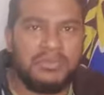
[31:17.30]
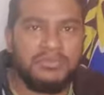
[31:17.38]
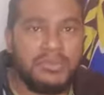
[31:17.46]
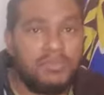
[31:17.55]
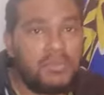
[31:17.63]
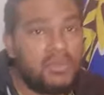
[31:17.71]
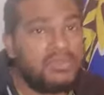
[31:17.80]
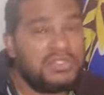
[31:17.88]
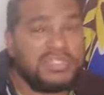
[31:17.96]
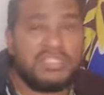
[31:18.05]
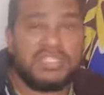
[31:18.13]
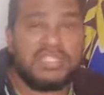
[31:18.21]

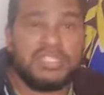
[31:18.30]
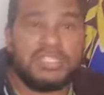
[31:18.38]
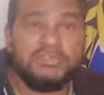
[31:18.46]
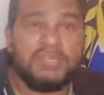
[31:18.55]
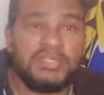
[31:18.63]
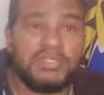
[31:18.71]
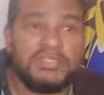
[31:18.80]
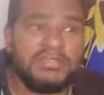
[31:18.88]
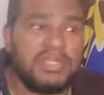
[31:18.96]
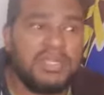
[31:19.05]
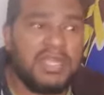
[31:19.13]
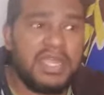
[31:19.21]
promote it a little bit
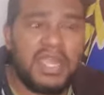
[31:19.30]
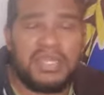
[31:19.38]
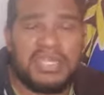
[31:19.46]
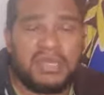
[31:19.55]
and